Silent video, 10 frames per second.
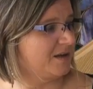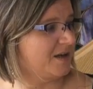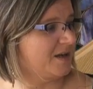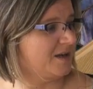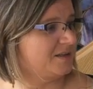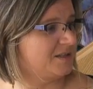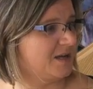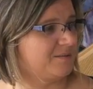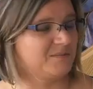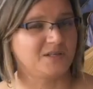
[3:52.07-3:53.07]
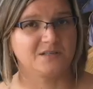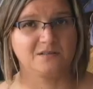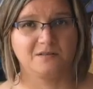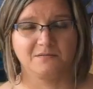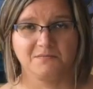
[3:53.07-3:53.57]
and
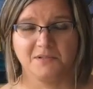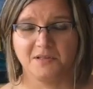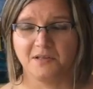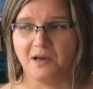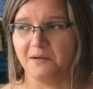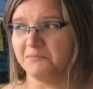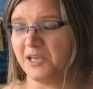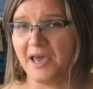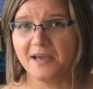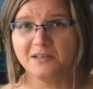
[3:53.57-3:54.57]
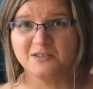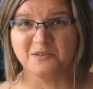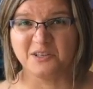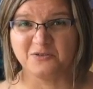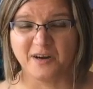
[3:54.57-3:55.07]
he's tagged,
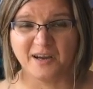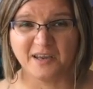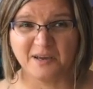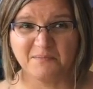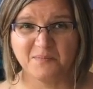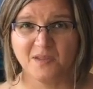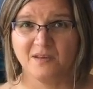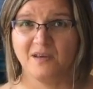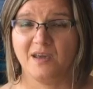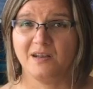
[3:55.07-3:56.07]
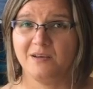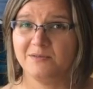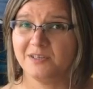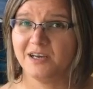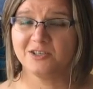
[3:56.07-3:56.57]
so they track him, and he
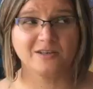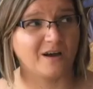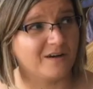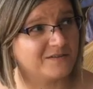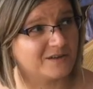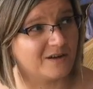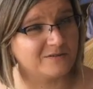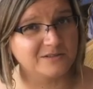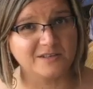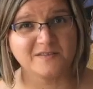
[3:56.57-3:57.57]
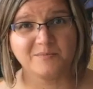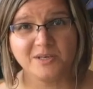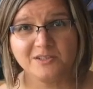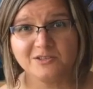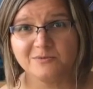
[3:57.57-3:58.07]
was actually off the coast of the
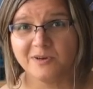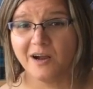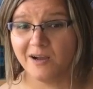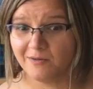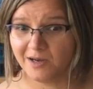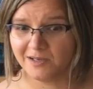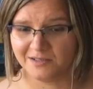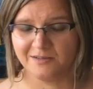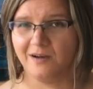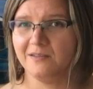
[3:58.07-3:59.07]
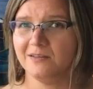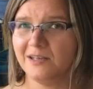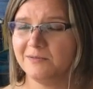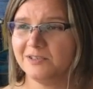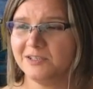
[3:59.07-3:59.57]
beach where I was, so I thought
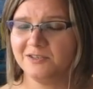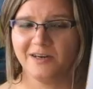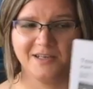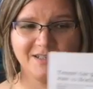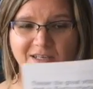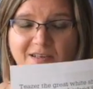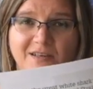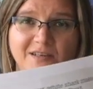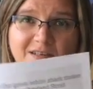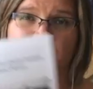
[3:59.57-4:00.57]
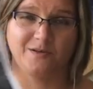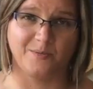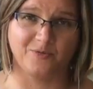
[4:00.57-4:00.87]
that was interesting. So I